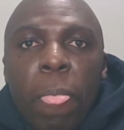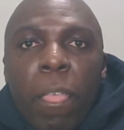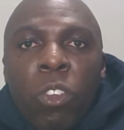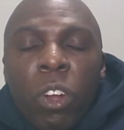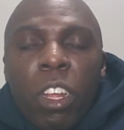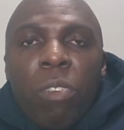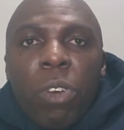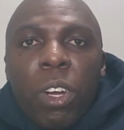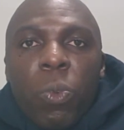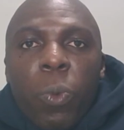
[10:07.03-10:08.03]
Sean
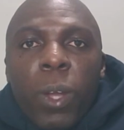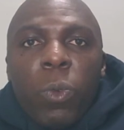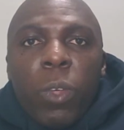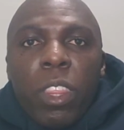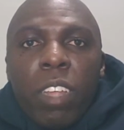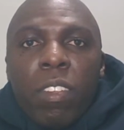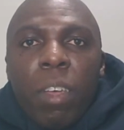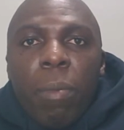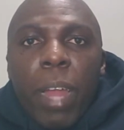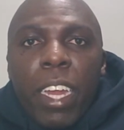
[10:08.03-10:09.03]
Everett went with the
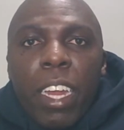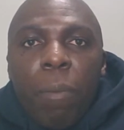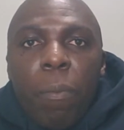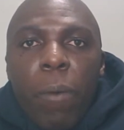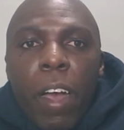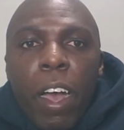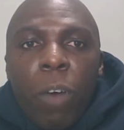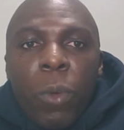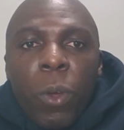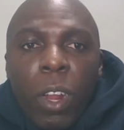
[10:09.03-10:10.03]
same lineup.
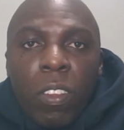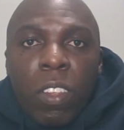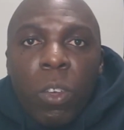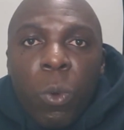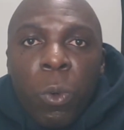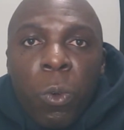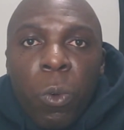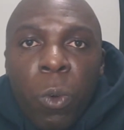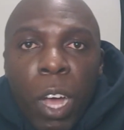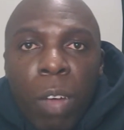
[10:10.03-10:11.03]
We're gonna see
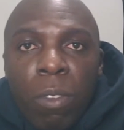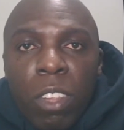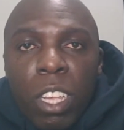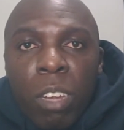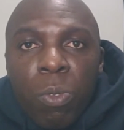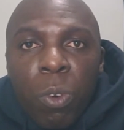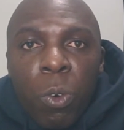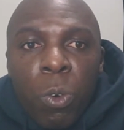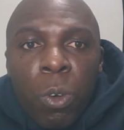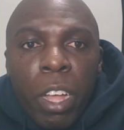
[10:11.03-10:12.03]
who comes in for
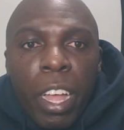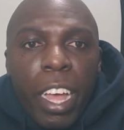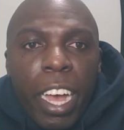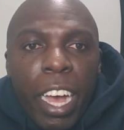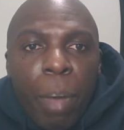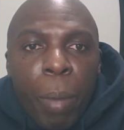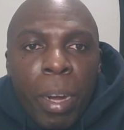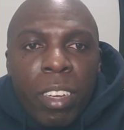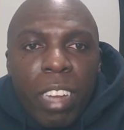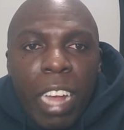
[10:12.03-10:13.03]
who.
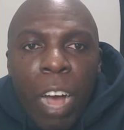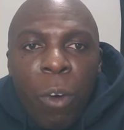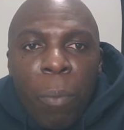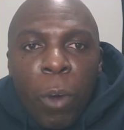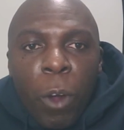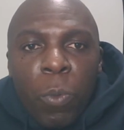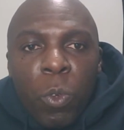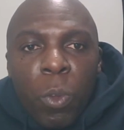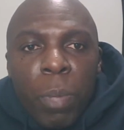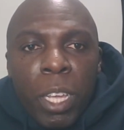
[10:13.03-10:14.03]
But our props
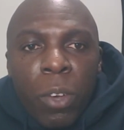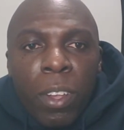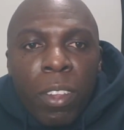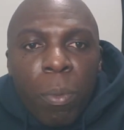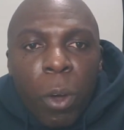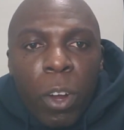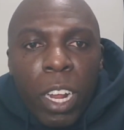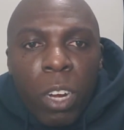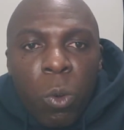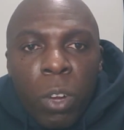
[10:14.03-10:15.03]
will be Kwezimon
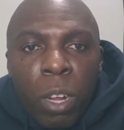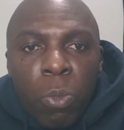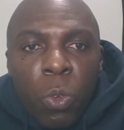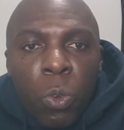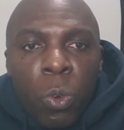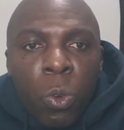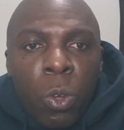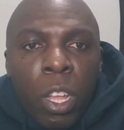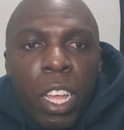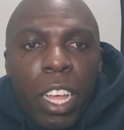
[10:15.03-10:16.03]
and Kutam Unu.
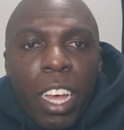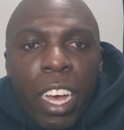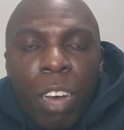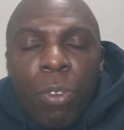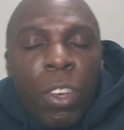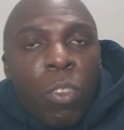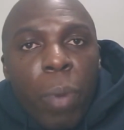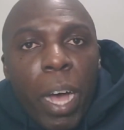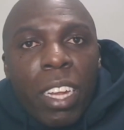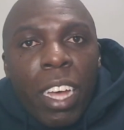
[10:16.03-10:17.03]
Faze
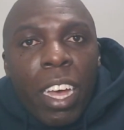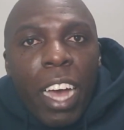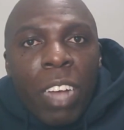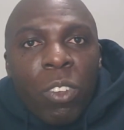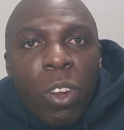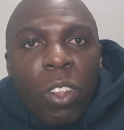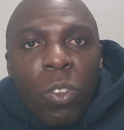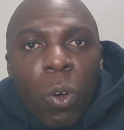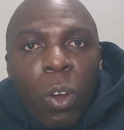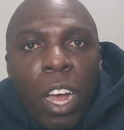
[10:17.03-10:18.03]
Mbata actually
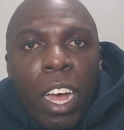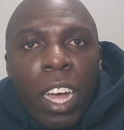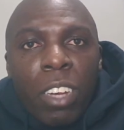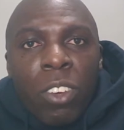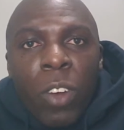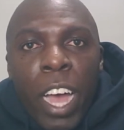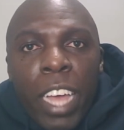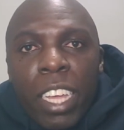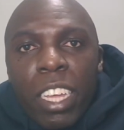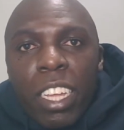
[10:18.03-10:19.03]
scored a
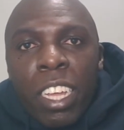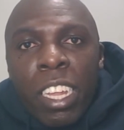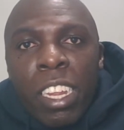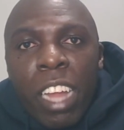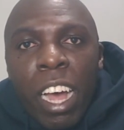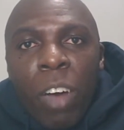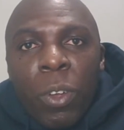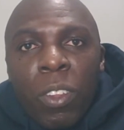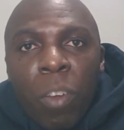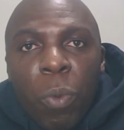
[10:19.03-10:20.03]
try in
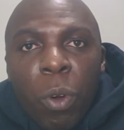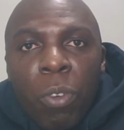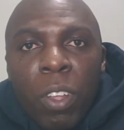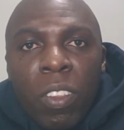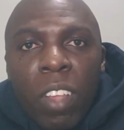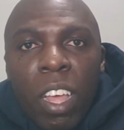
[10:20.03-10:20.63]
Western Province,